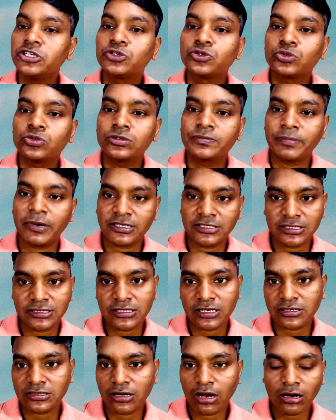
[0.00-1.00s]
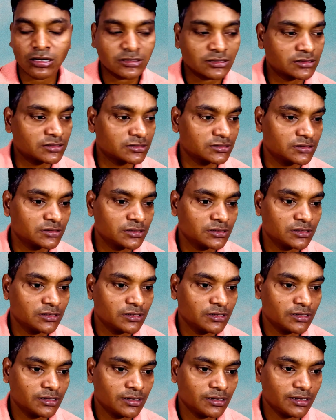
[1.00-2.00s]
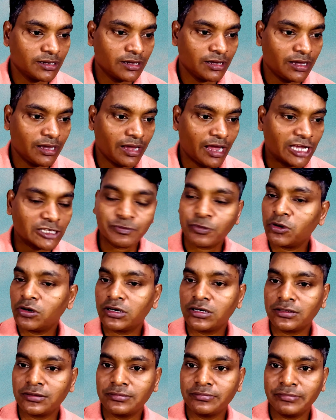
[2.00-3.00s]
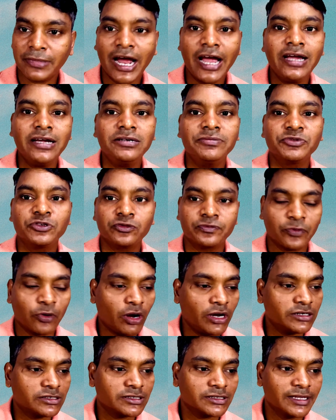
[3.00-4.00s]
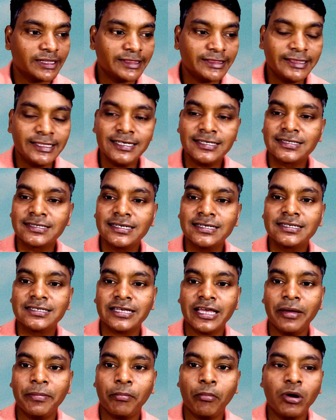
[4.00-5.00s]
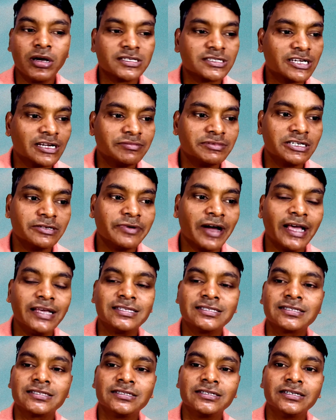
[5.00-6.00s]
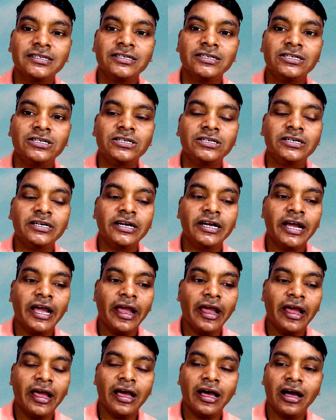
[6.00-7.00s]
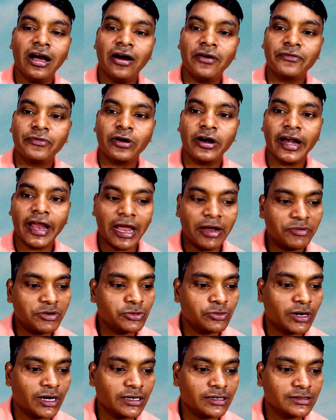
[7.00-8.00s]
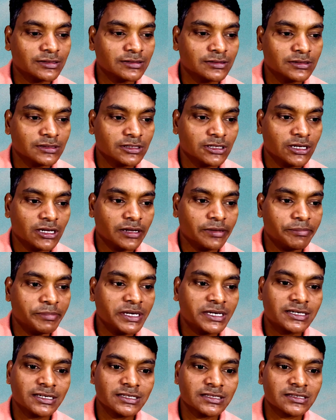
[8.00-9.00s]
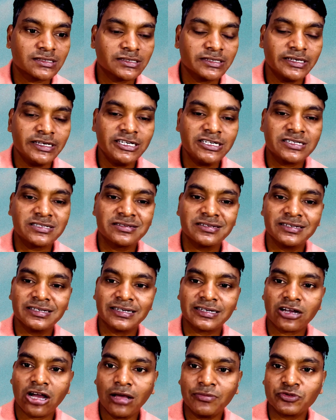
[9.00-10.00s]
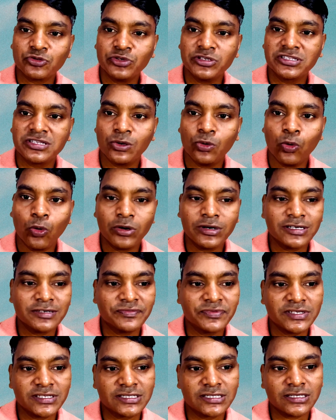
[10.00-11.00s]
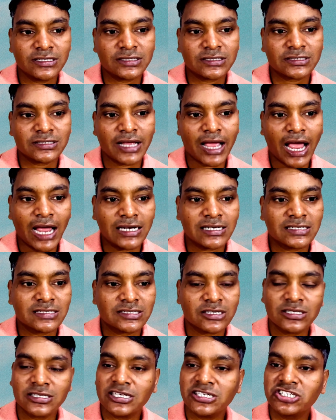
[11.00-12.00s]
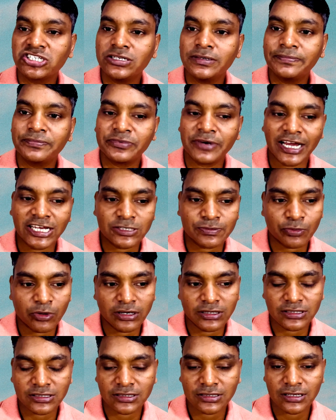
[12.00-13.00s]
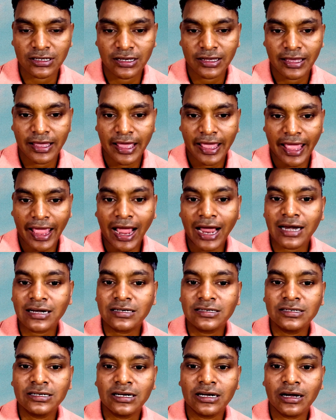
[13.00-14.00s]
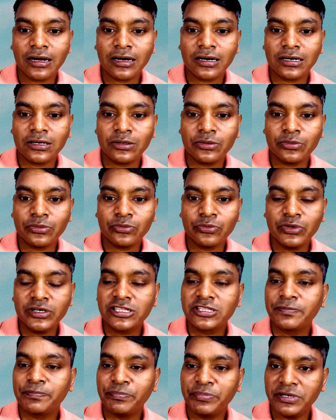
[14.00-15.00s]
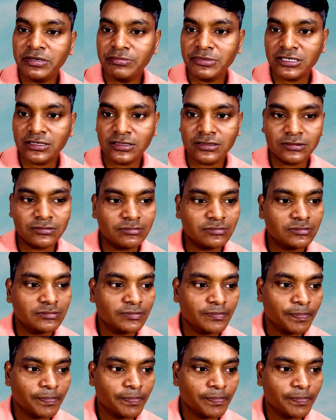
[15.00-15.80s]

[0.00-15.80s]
you should purchase it or not, as per my viewpoint, this is a must-have device for everyone, because it comes with loaded features at such a cheap price point, and with premium